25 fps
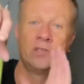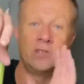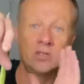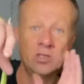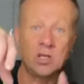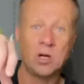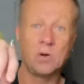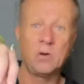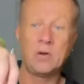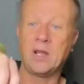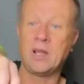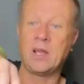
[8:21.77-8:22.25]

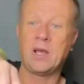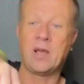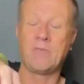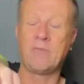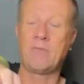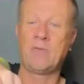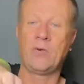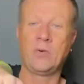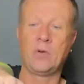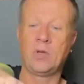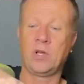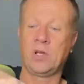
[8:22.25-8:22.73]
Don't let that
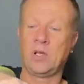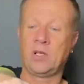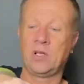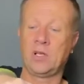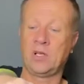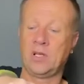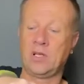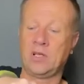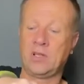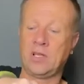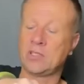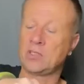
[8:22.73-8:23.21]
fool you.
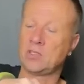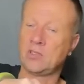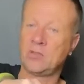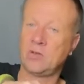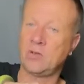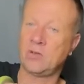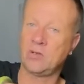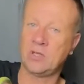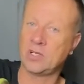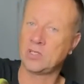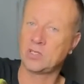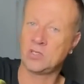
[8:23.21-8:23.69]

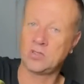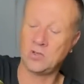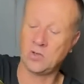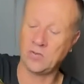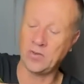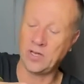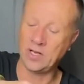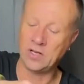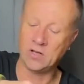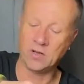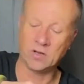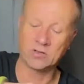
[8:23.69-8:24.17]

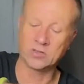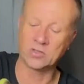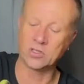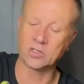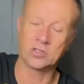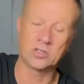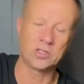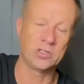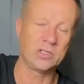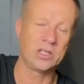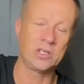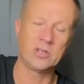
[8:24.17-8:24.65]

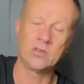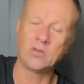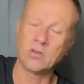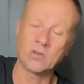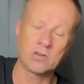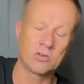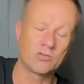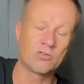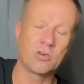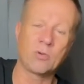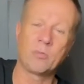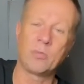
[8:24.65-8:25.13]
They're not
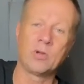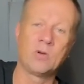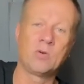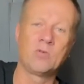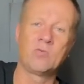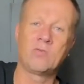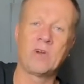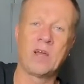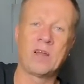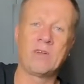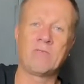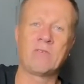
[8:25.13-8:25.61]
a tropical
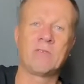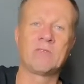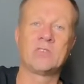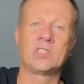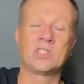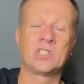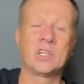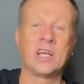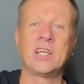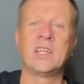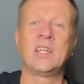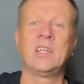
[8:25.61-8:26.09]
rainforest
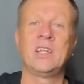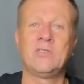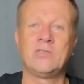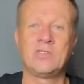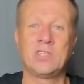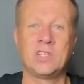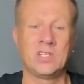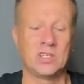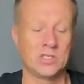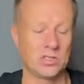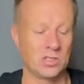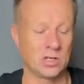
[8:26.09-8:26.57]
snake that lives
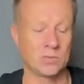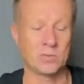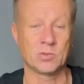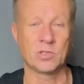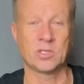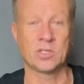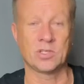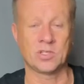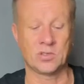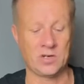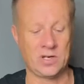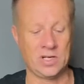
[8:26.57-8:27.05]
in the tops
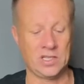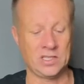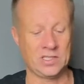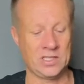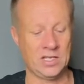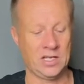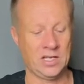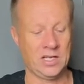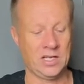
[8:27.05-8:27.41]
of the trees.